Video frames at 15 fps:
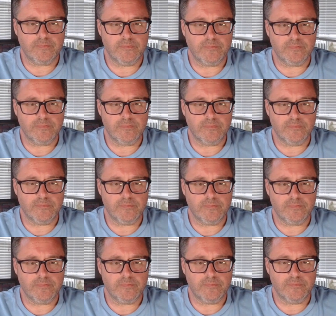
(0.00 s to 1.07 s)

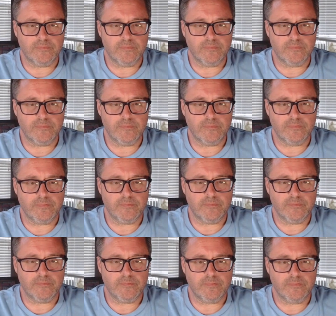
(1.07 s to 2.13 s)

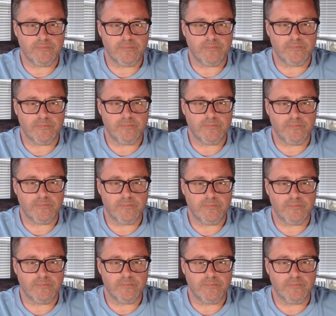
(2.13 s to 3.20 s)

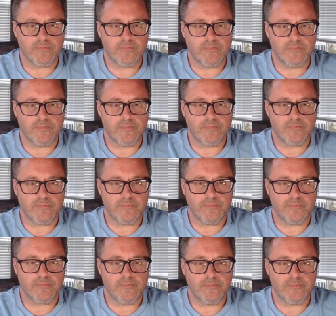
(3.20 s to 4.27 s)
(not speaking)